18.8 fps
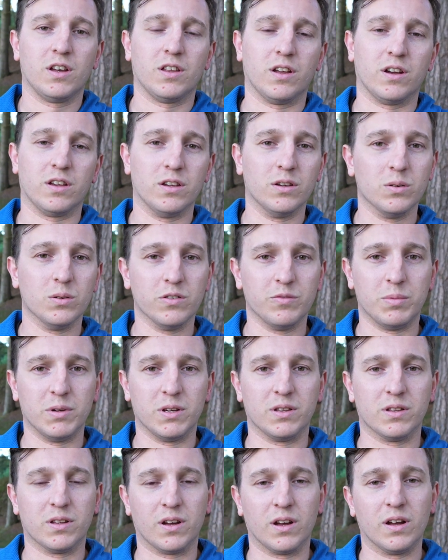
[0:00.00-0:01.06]
that you have
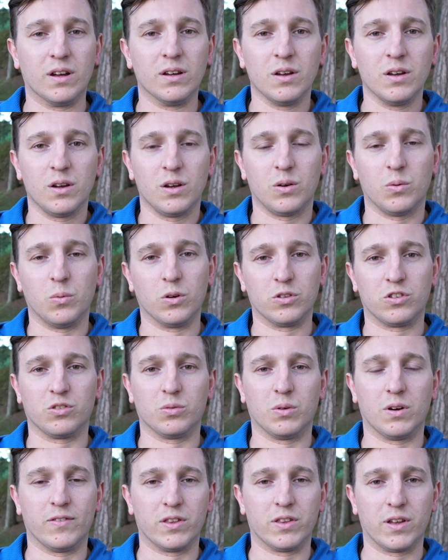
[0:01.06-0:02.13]
been there whatsoever.